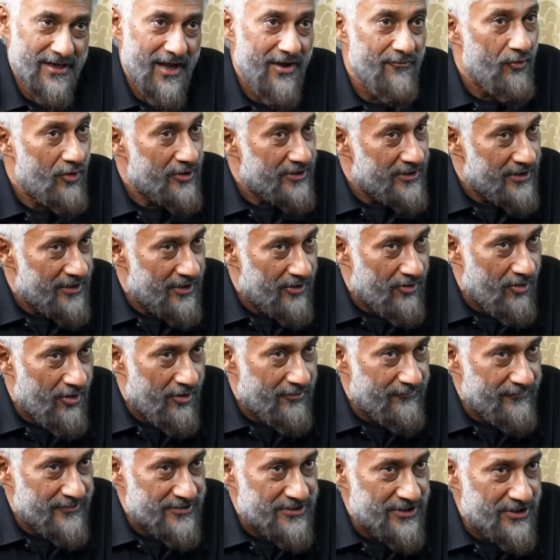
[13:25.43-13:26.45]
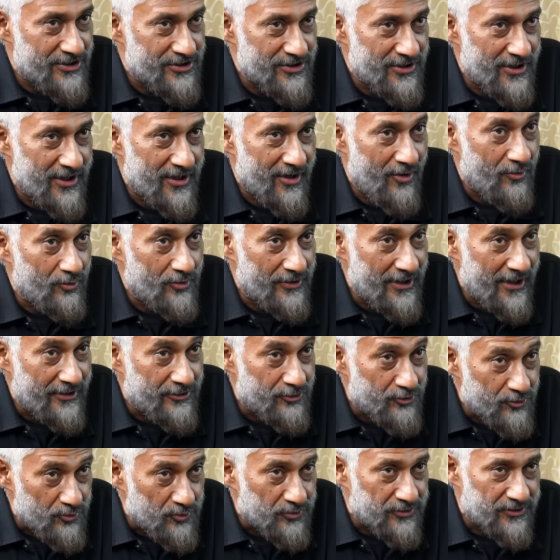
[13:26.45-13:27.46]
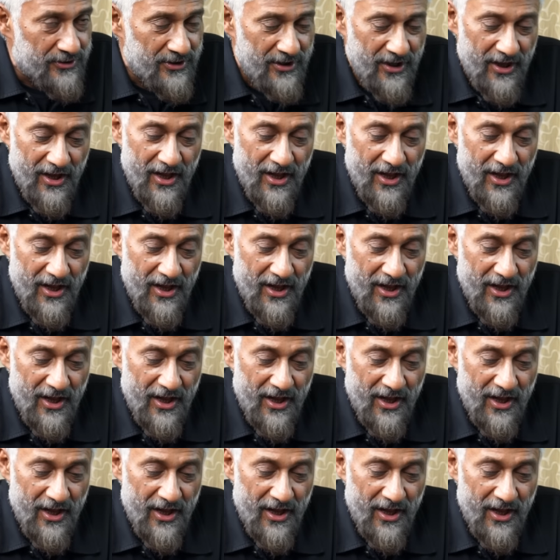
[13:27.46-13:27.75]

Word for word: I wanted a conversation around that truth.